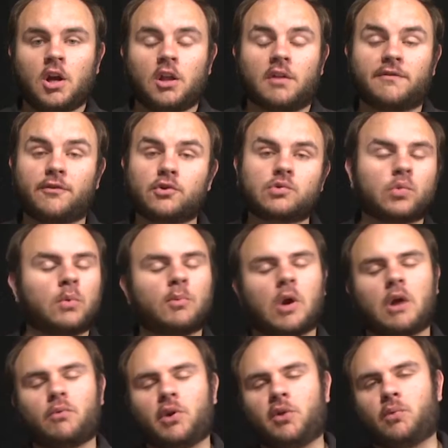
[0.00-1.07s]
The first rumor I
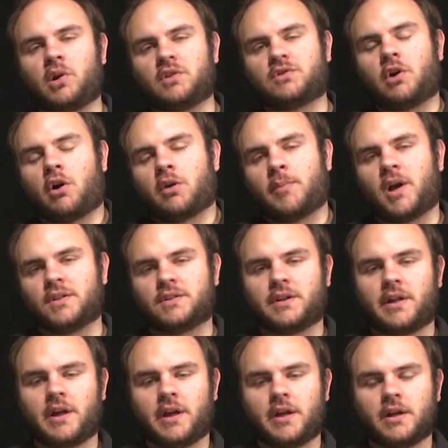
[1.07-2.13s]
really want to talk about
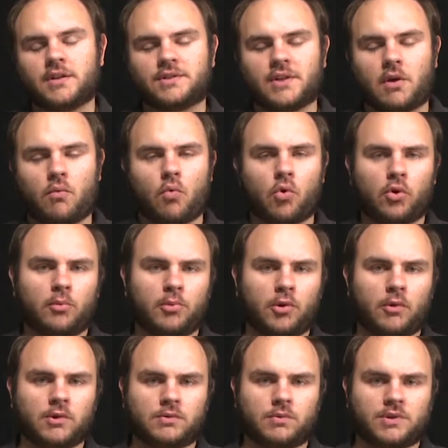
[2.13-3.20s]
today is that Warner
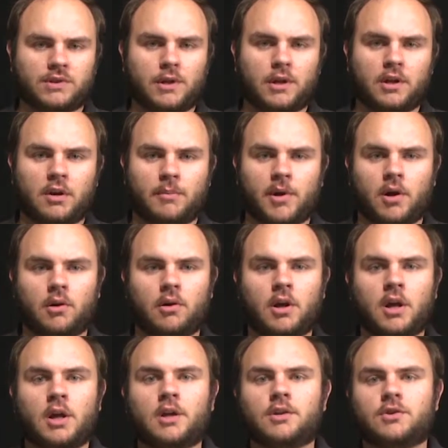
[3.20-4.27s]
Brothers was thinking about
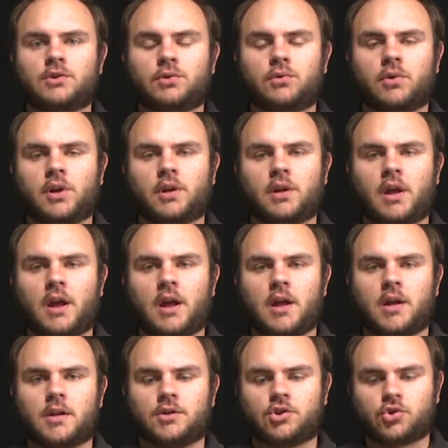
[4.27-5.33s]
doing
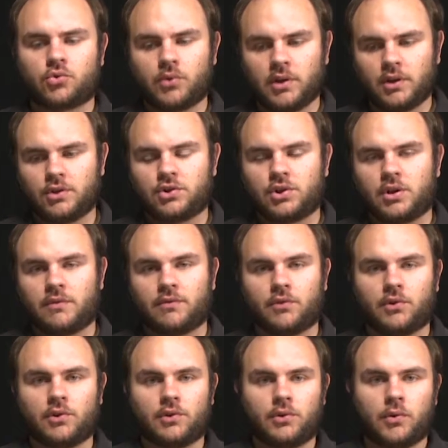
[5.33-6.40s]
a trilogy for
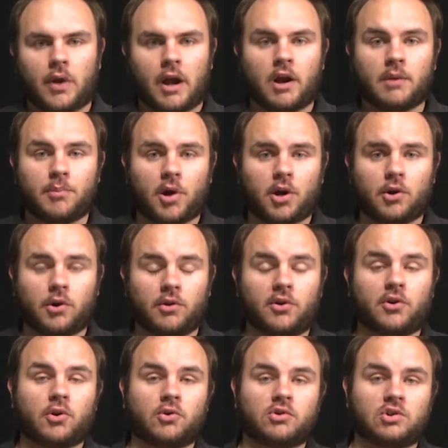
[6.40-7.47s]
the new Harry Potter and the
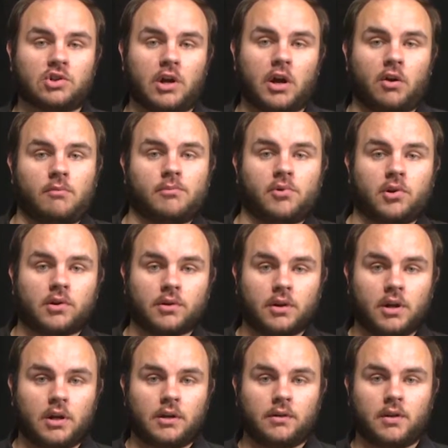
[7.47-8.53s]
Cursed Child book
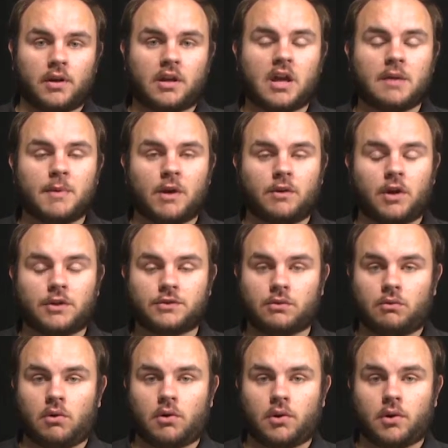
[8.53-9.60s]
that came out not
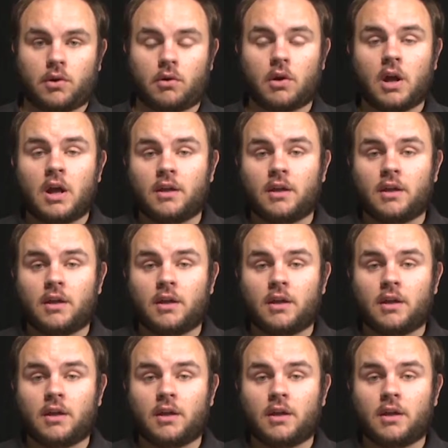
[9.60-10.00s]
too long ago.